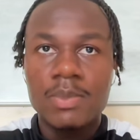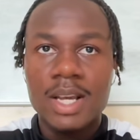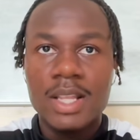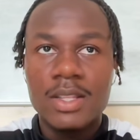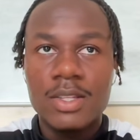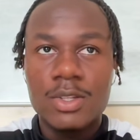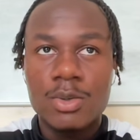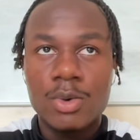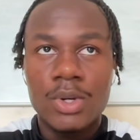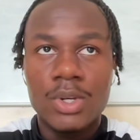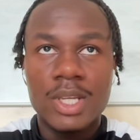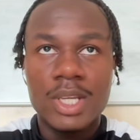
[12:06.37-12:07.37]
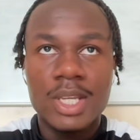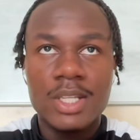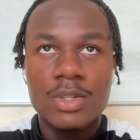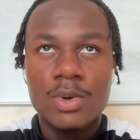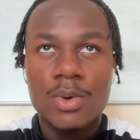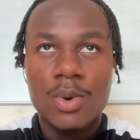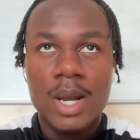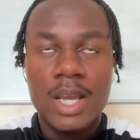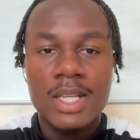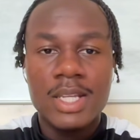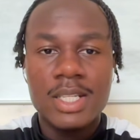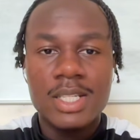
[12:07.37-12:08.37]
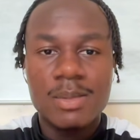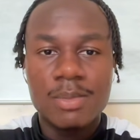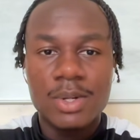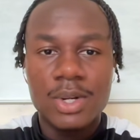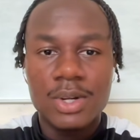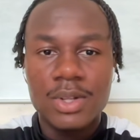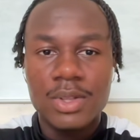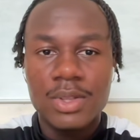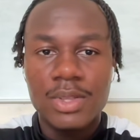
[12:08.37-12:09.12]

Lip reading: and the squad is quite similar.